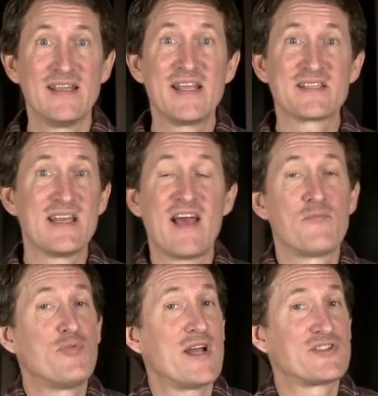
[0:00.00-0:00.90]
he doesn't
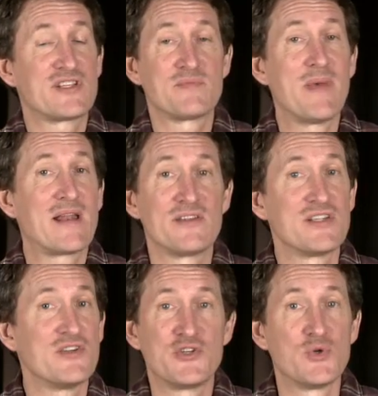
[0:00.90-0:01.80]
have precious
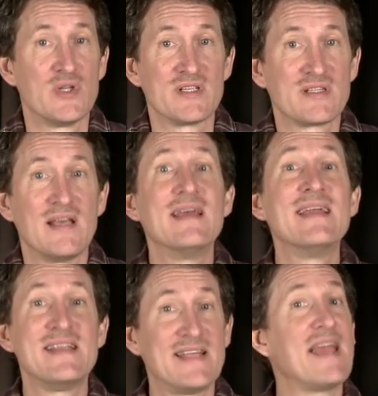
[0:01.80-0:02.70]
metals and jewels,
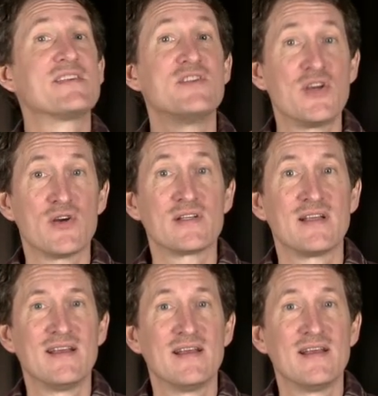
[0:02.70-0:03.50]
he takes dirt.